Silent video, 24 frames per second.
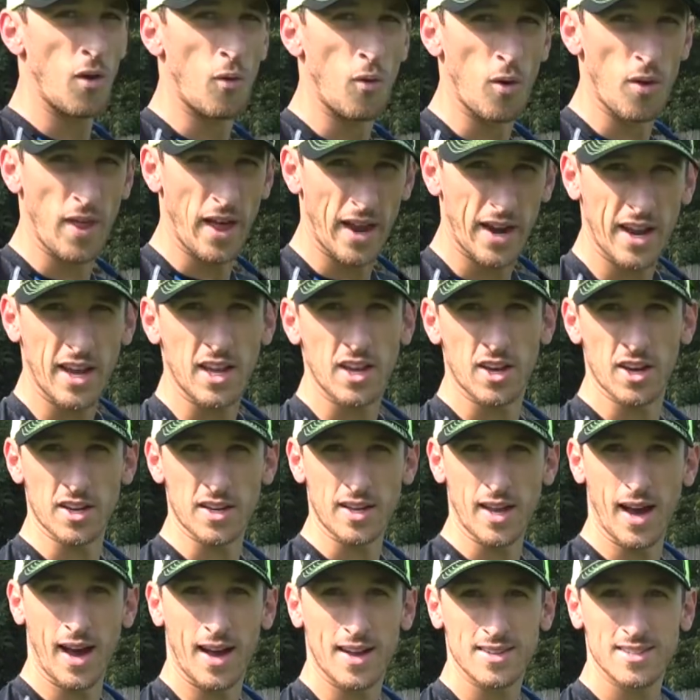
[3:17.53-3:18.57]
Well, that ain't
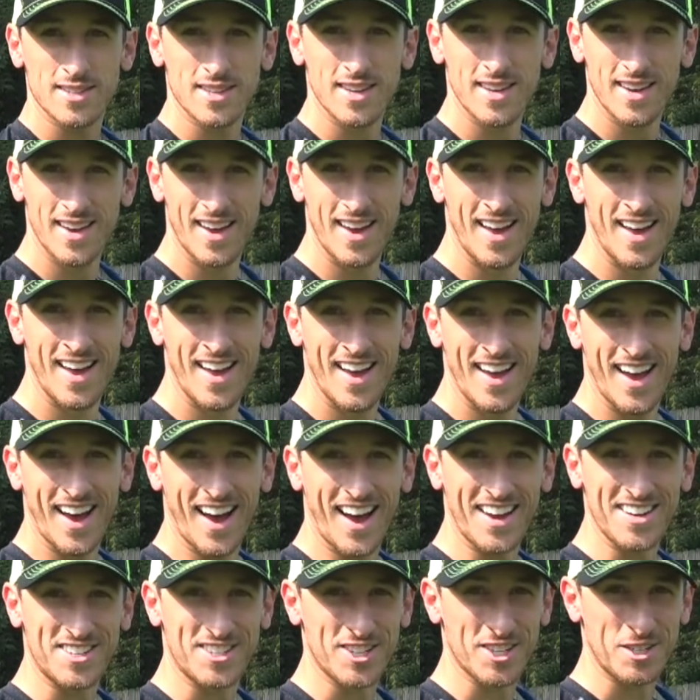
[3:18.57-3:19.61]
good, guys.
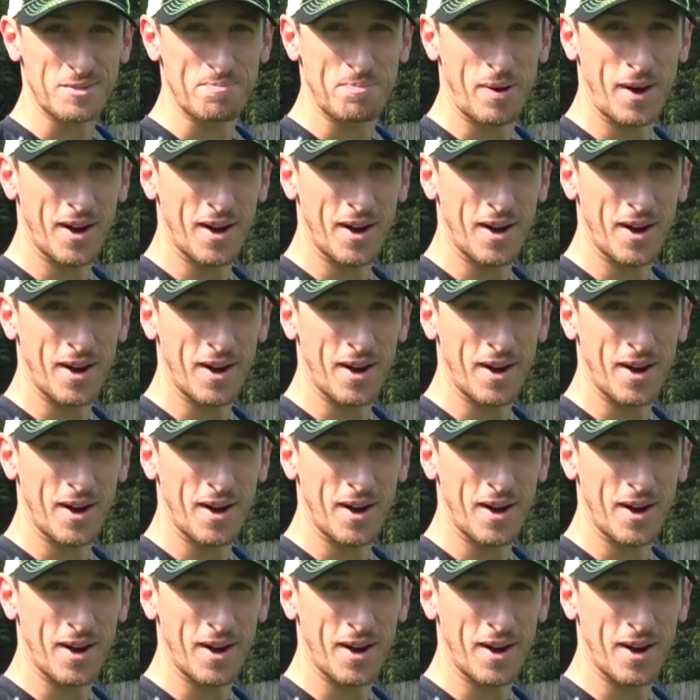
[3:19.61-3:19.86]
I just